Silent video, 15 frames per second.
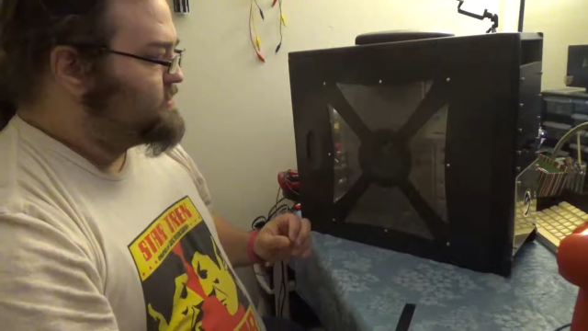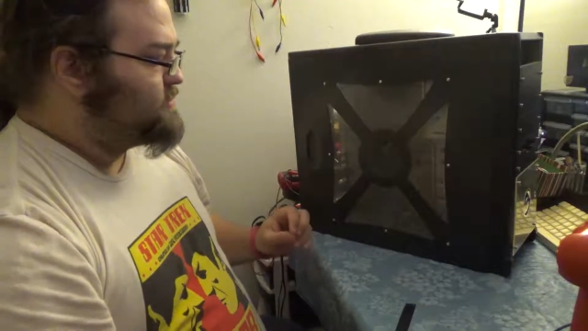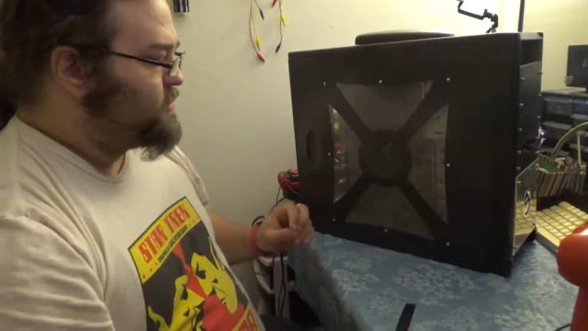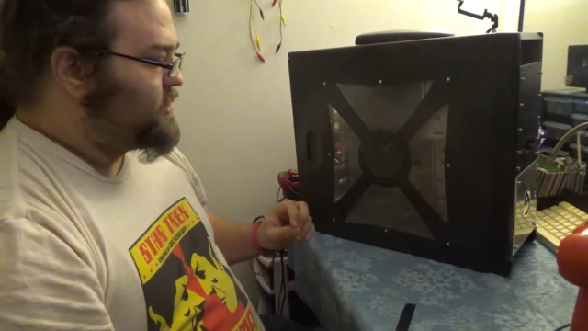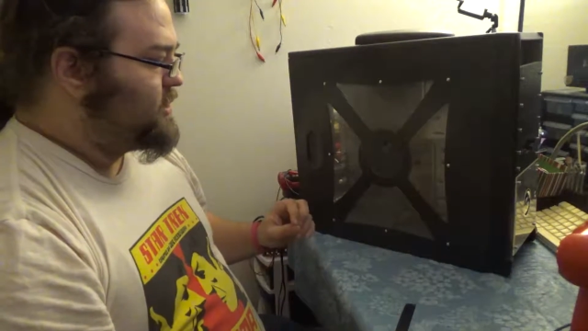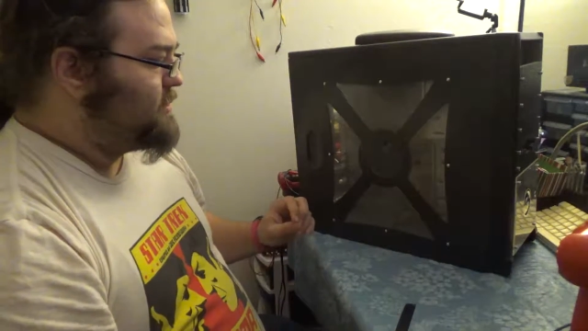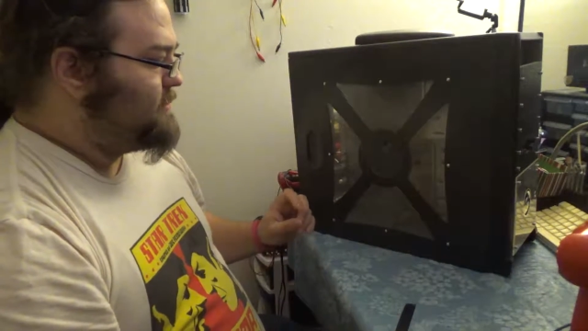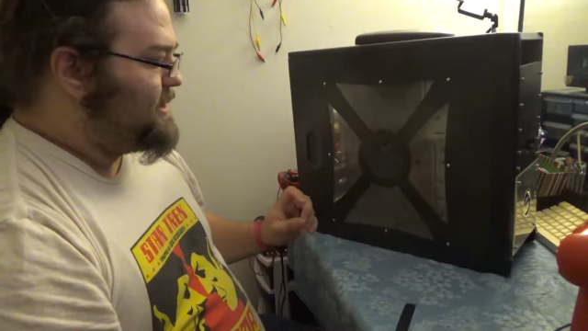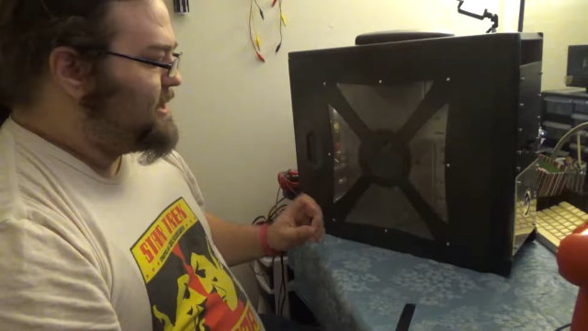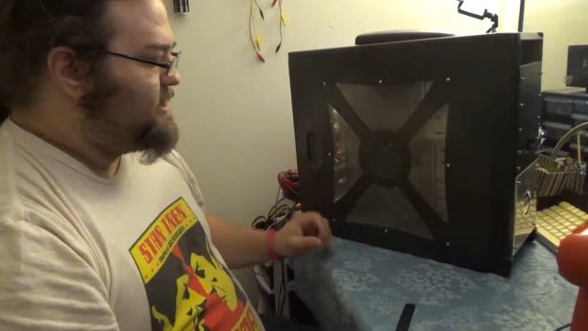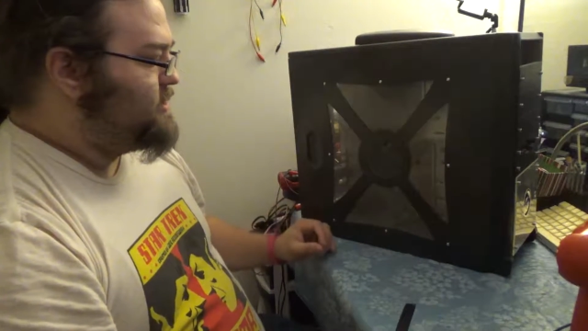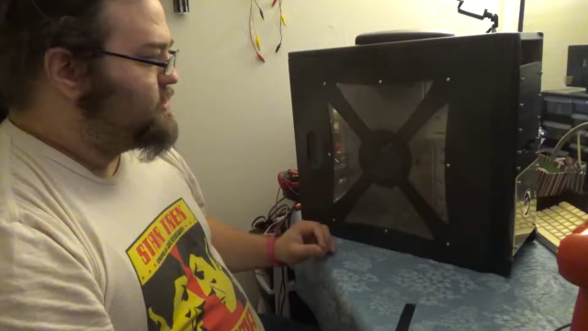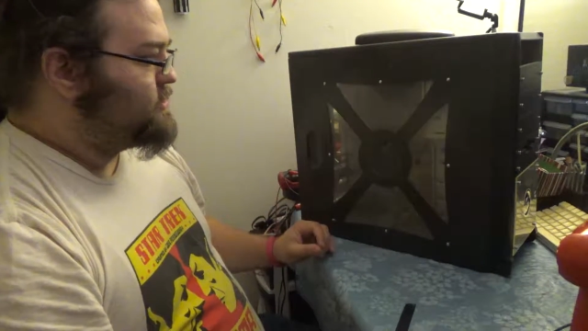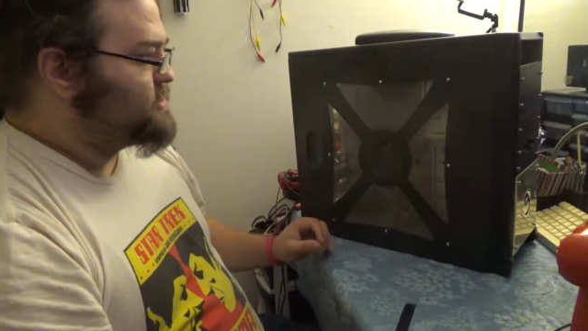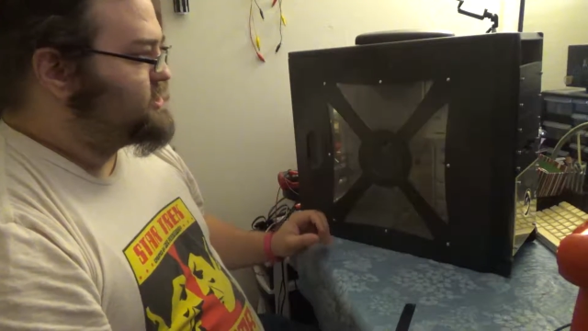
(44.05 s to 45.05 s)
one of the main
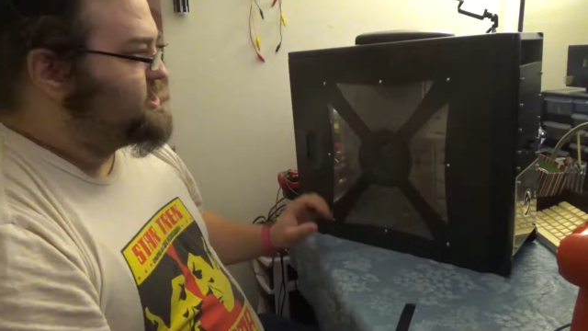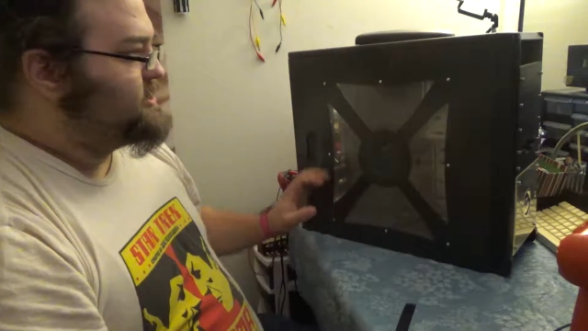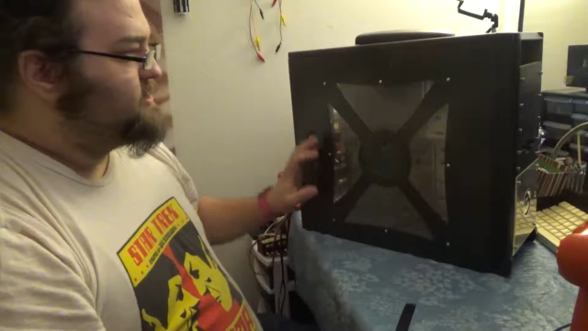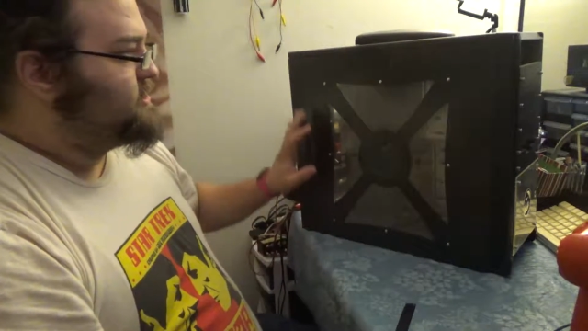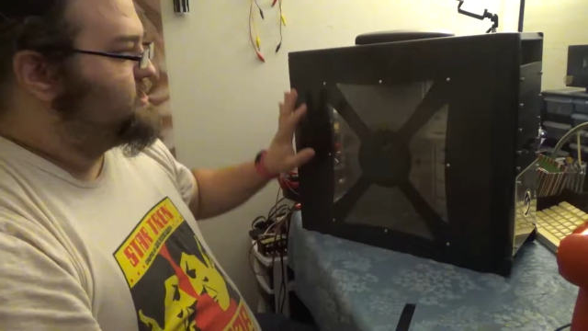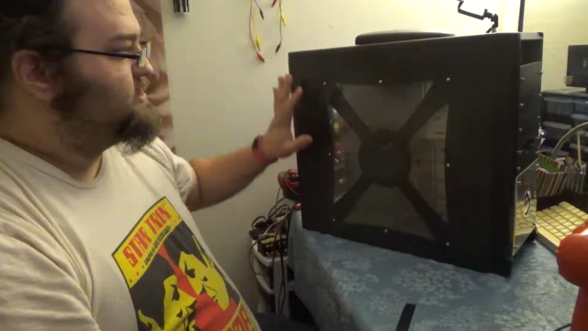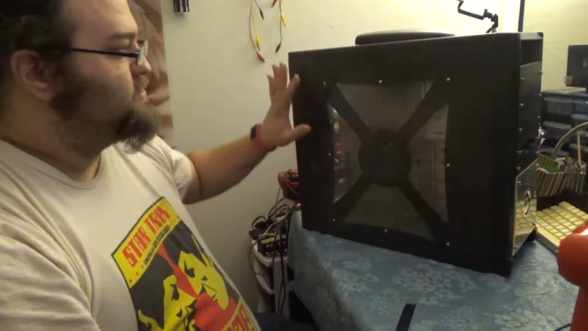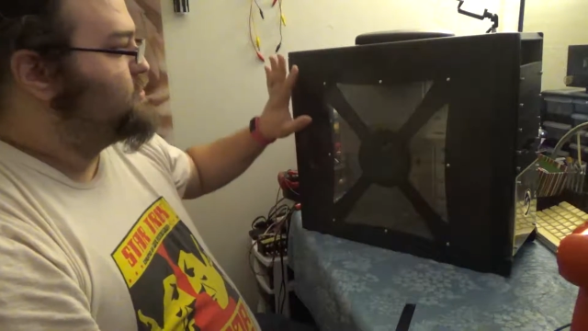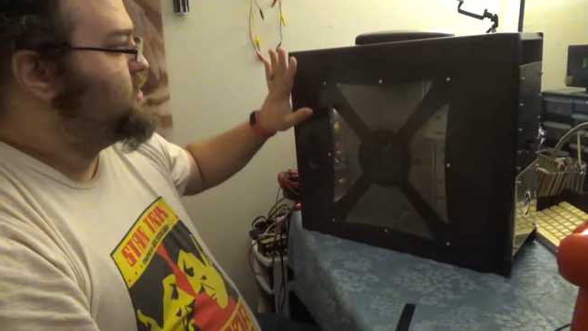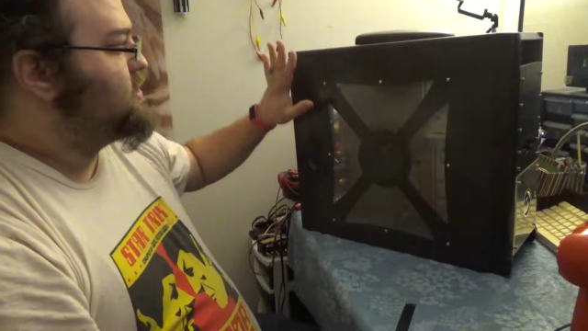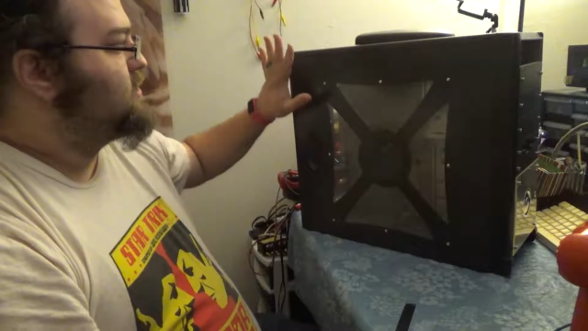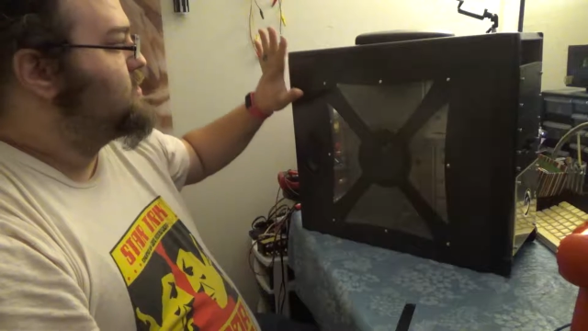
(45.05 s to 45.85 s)
goals here is we are